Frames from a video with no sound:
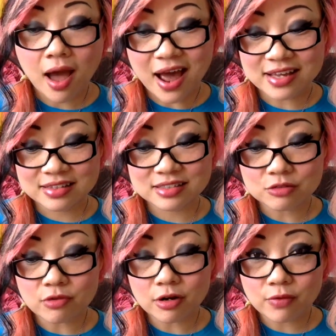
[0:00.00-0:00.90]
I
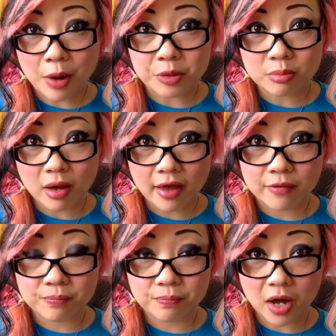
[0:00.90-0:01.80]
did run around with my
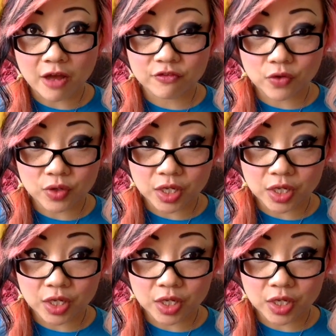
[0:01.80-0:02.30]
iPhone